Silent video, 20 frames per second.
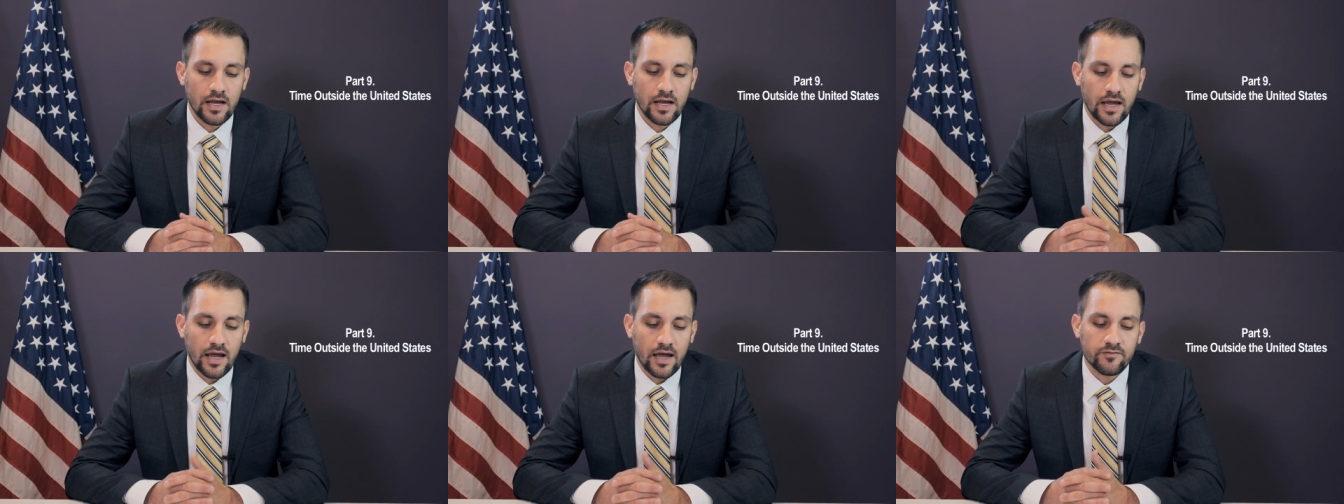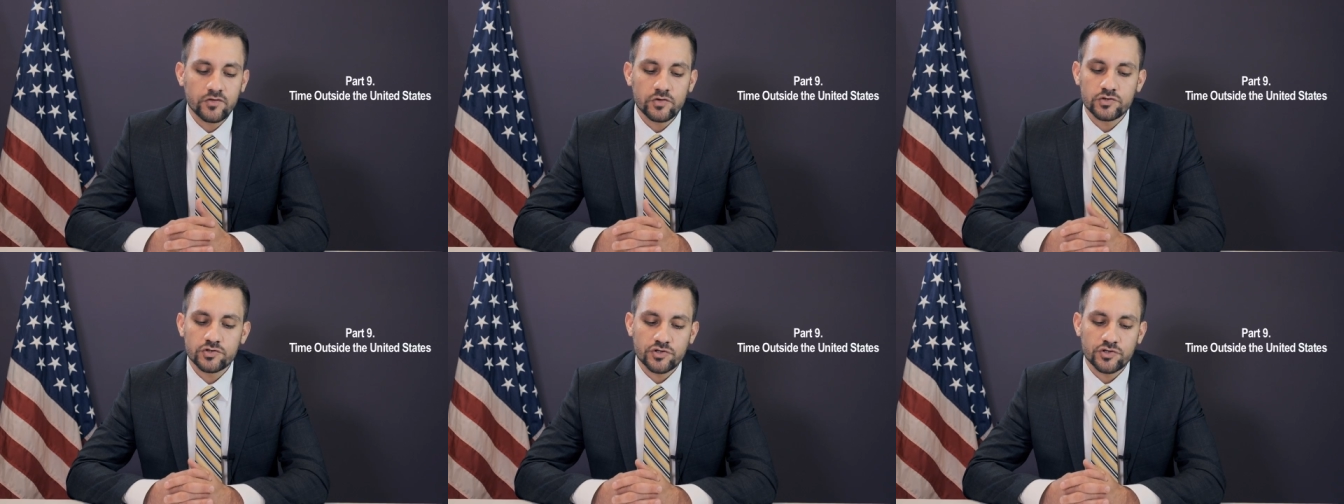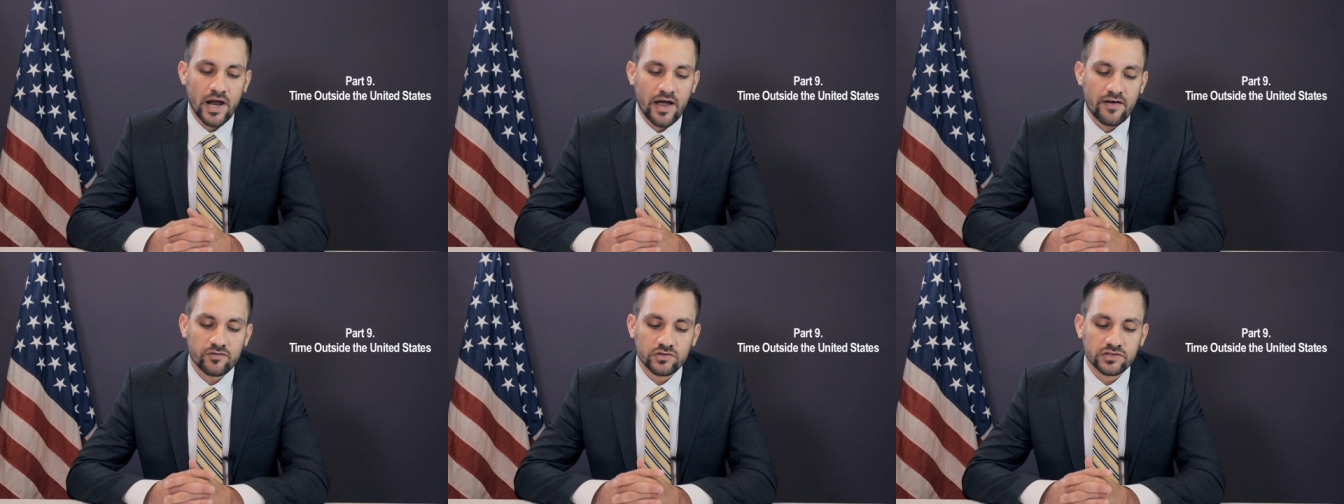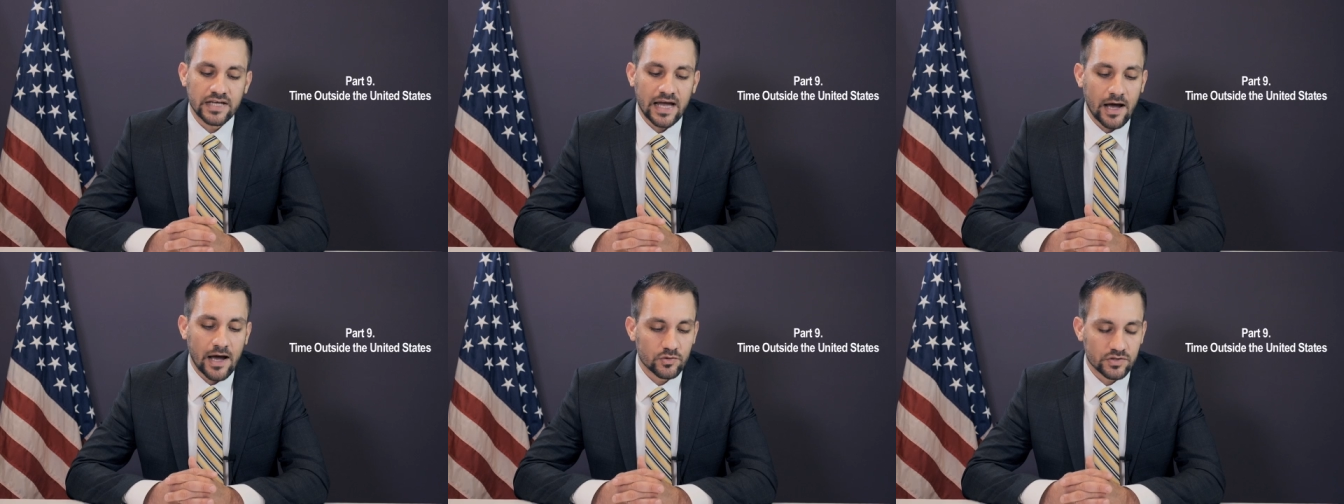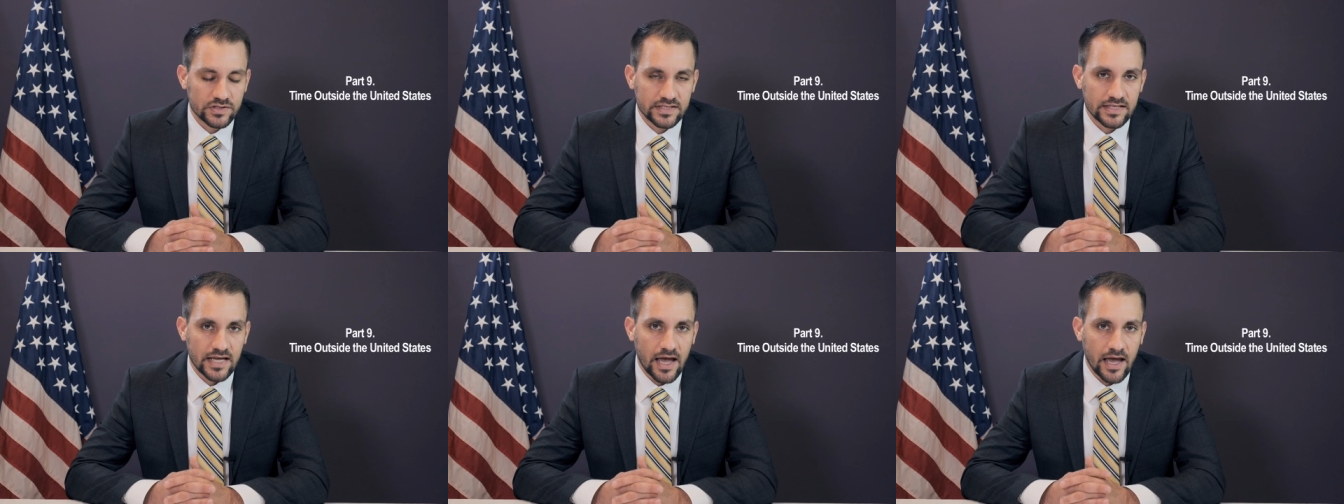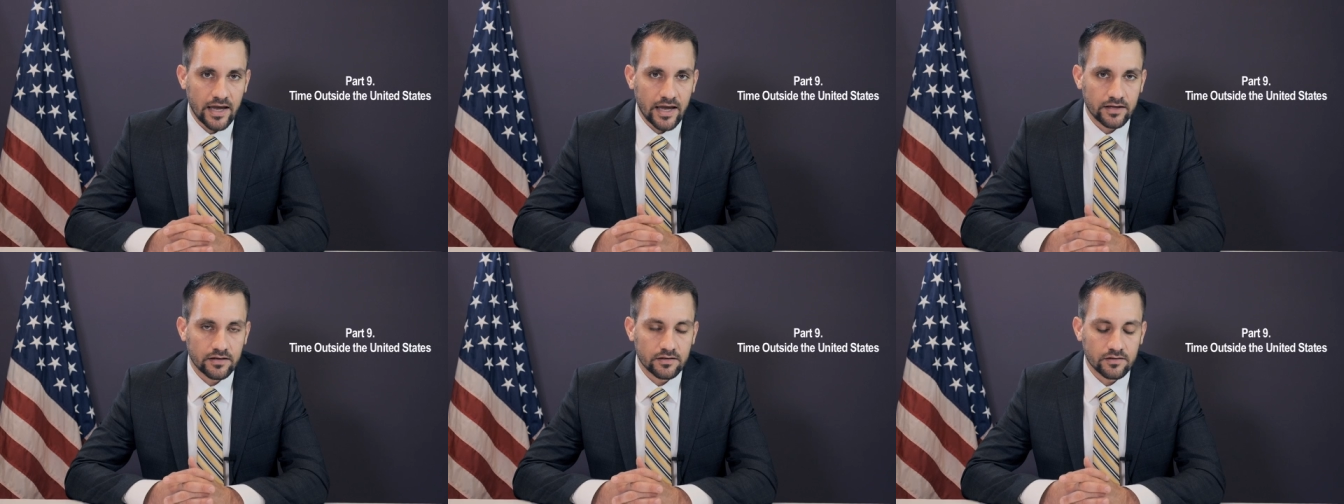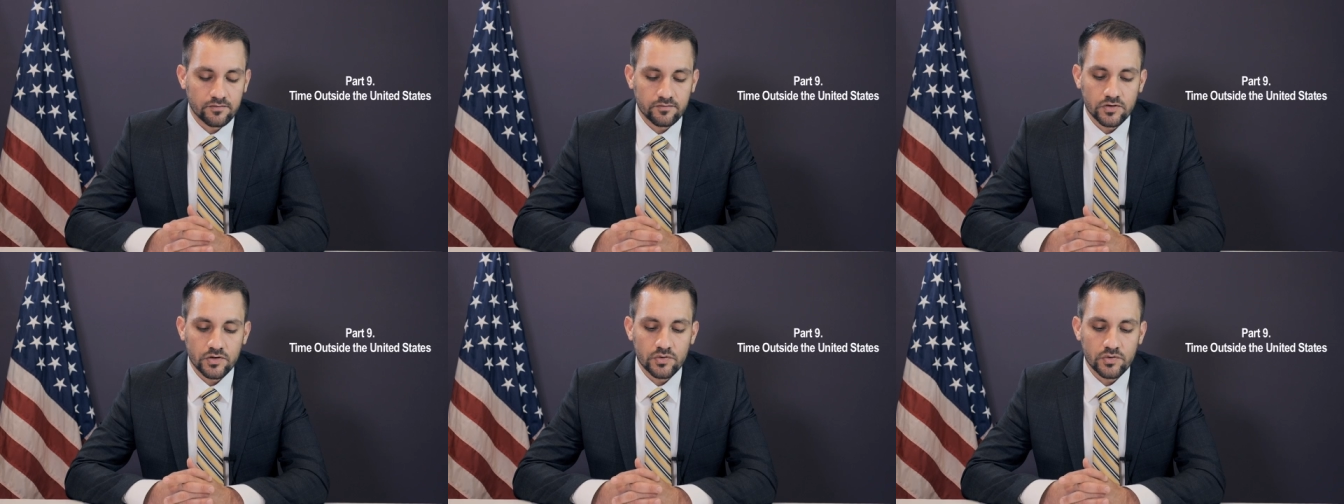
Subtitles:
Have you traveled outside of the